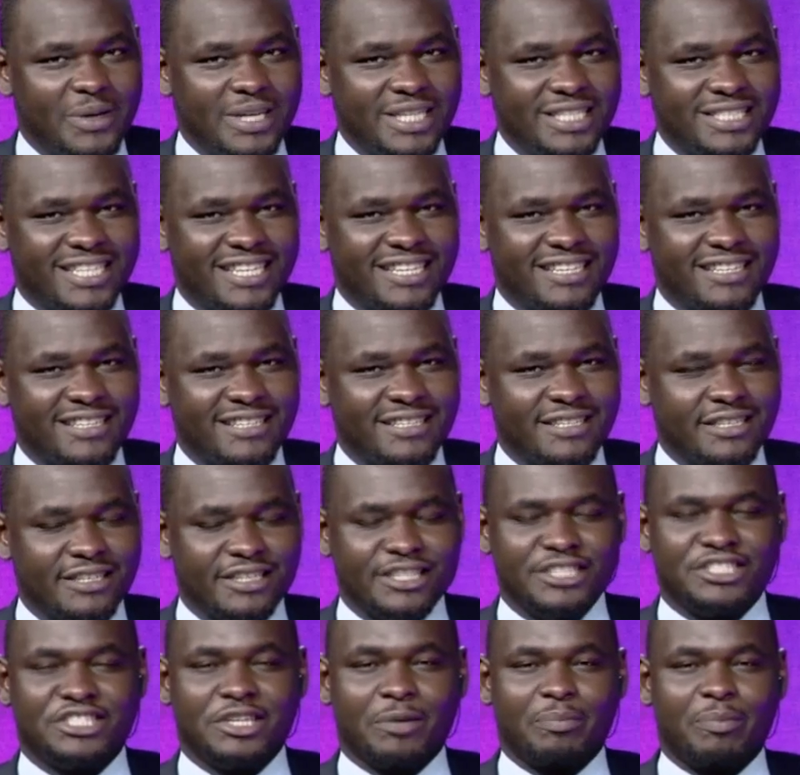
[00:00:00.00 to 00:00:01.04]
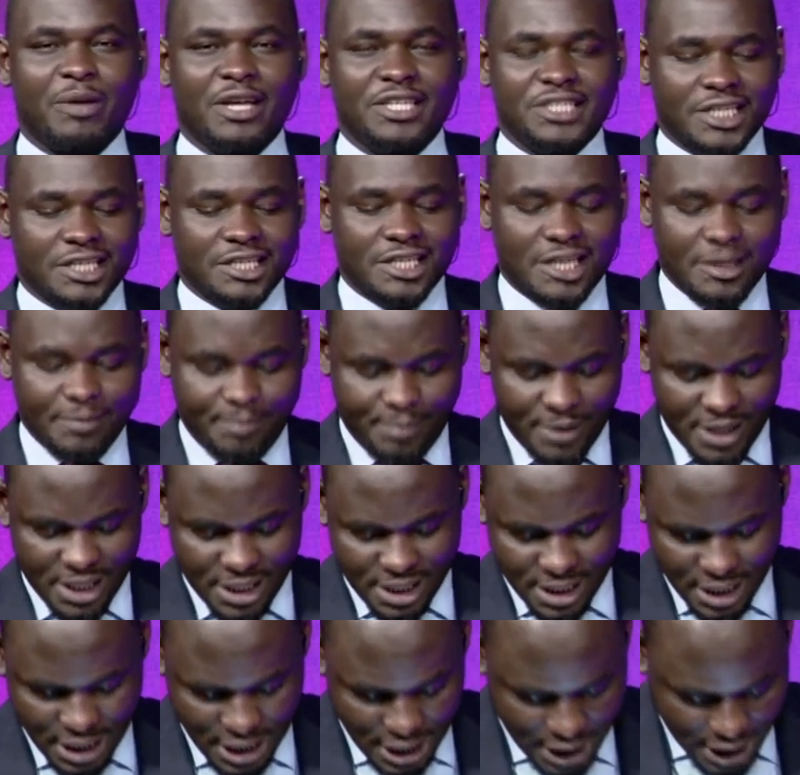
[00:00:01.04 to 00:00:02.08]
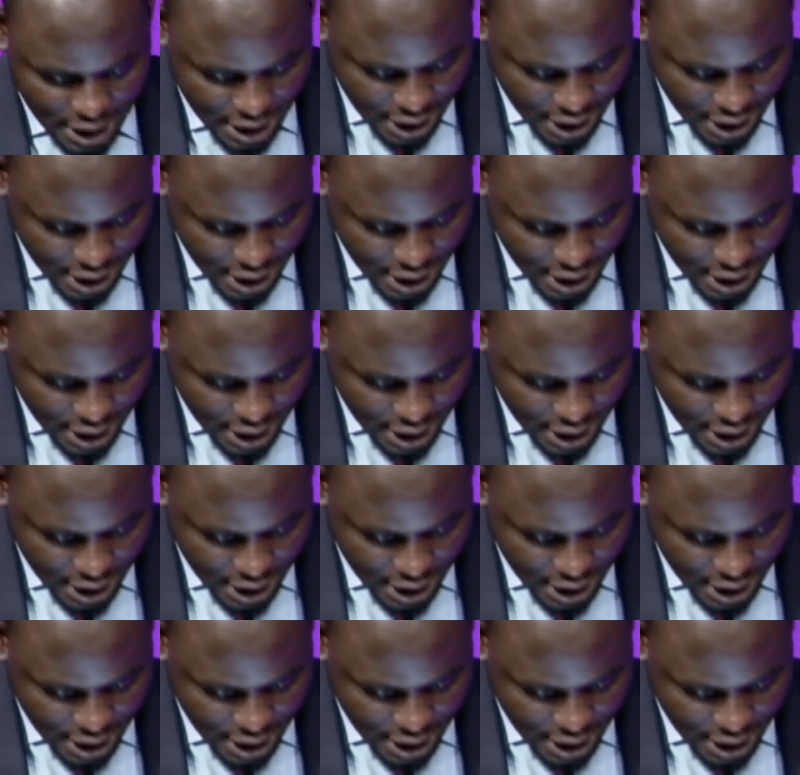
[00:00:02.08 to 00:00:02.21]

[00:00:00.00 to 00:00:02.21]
Always, it's a pleasure keeping